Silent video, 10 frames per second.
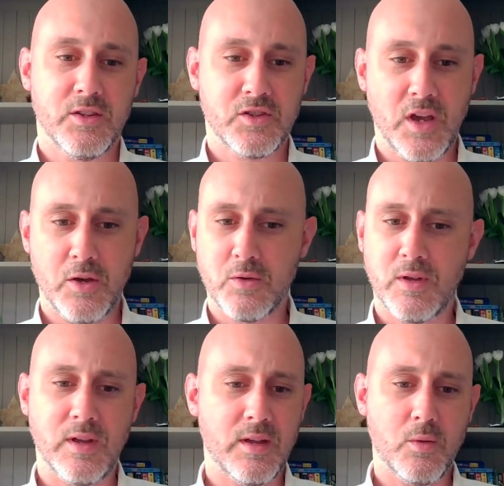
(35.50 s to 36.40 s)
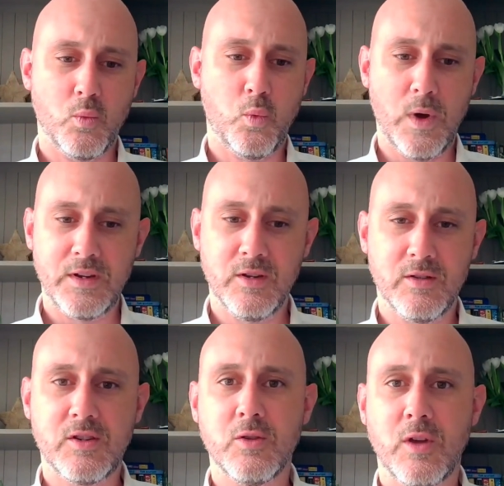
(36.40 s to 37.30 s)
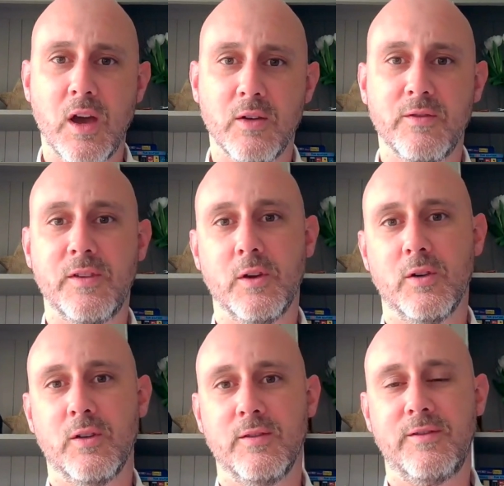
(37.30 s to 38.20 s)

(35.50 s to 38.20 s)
So when you do go for your